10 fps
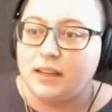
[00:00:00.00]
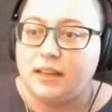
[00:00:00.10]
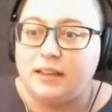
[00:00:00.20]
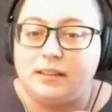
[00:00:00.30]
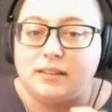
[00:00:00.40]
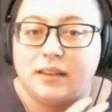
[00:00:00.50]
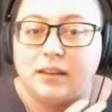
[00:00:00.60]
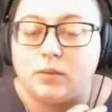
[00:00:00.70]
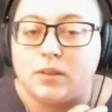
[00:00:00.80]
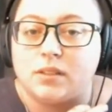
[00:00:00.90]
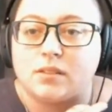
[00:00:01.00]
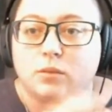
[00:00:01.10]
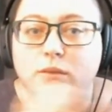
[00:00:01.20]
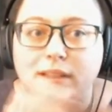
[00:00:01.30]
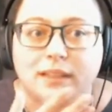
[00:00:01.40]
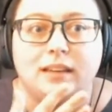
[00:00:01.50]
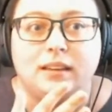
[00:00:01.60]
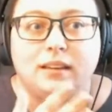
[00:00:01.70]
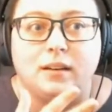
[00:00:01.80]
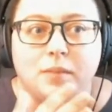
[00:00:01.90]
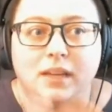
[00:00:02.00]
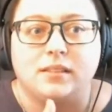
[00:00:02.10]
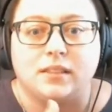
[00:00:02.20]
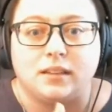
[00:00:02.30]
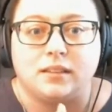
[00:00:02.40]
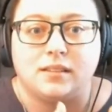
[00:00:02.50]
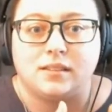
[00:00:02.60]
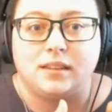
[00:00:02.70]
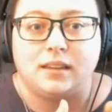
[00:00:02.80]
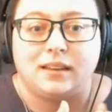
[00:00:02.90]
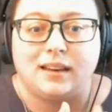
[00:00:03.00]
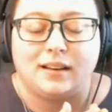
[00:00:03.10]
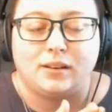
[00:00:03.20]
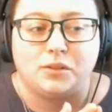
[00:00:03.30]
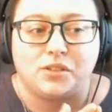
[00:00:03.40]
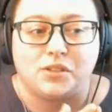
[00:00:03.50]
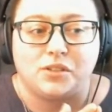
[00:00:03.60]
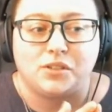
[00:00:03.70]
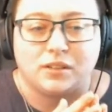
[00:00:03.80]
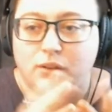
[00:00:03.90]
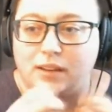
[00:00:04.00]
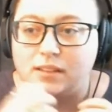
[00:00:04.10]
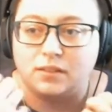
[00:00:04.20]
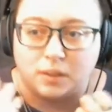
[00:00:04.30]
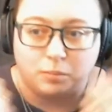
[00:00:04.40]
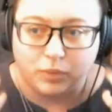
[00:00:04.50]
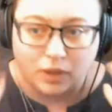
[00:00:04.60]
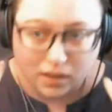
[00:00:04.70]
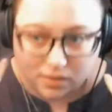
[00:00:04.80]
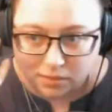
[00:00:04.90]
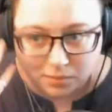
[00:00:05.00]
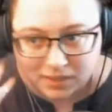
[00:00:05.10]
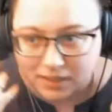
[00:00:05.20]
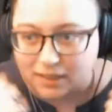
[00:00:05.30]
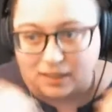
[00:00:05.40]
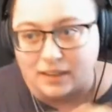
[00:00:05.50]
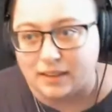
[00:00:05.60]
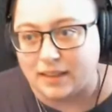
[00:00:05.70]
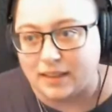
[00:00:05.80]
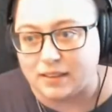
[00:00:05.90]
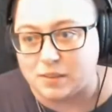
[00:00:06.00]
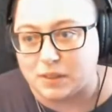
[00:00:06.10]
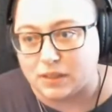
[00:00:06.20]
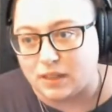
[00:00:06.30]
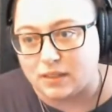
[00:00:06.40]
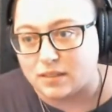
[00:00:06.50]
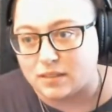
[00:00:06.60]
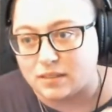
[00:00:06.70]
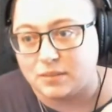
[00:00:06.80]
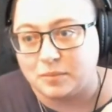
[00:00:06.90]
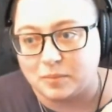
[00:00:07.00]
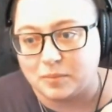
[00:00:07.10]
And it was really amazing to see how just their creativity blossomed in that experience.